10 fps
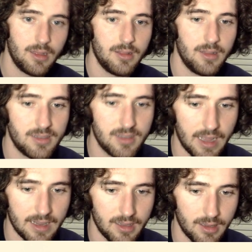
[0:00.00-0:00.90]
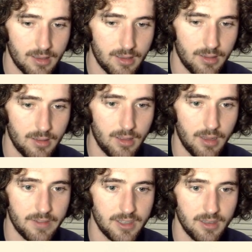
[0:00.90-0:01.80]
This tactic.
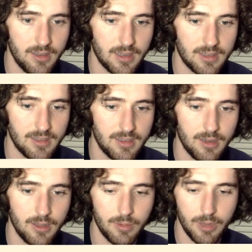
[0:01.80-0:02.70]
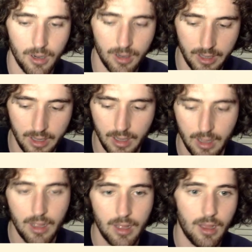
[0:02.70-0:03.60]
Obviously, you guys can see it a little bit early
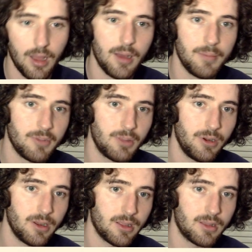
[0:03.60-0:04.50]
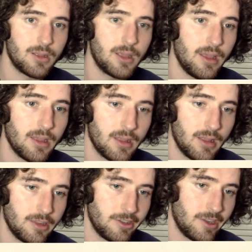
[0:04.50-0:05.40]
with putting the king
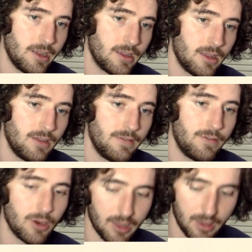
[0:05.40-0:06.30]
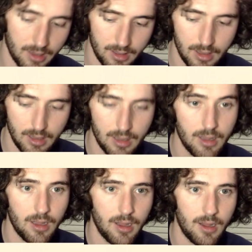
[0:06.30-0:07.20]
in check and then forking.
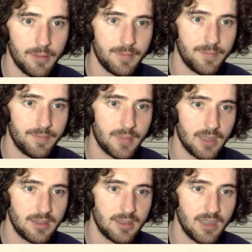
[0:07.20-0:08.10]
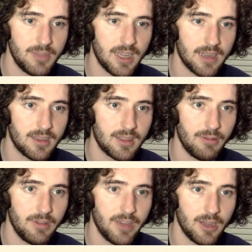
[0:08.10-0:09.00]
It's the same tactic that
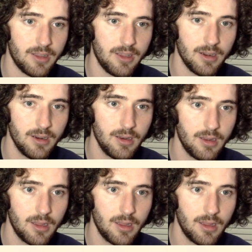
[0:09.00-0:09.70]
we found here.